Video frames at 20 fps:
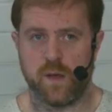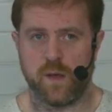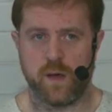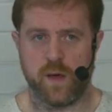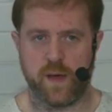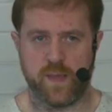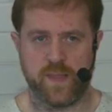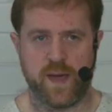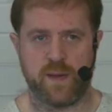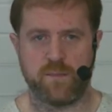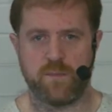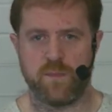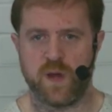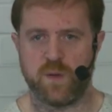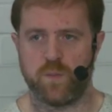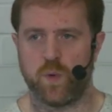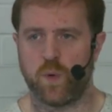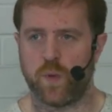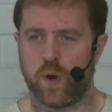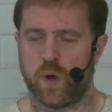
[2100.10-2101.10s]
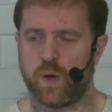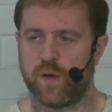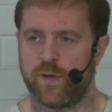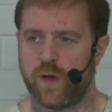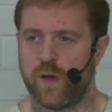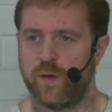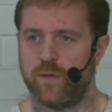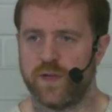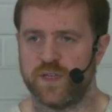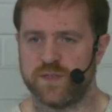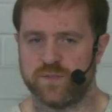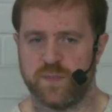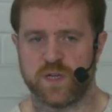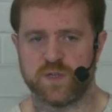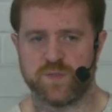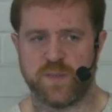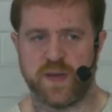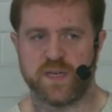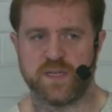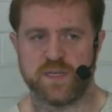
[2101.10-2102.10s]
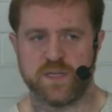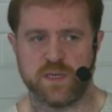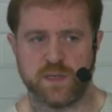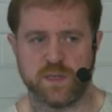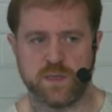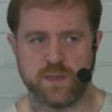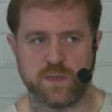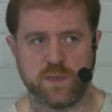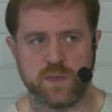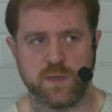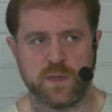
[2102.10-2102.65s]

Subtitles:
And that minimal block of code is much better than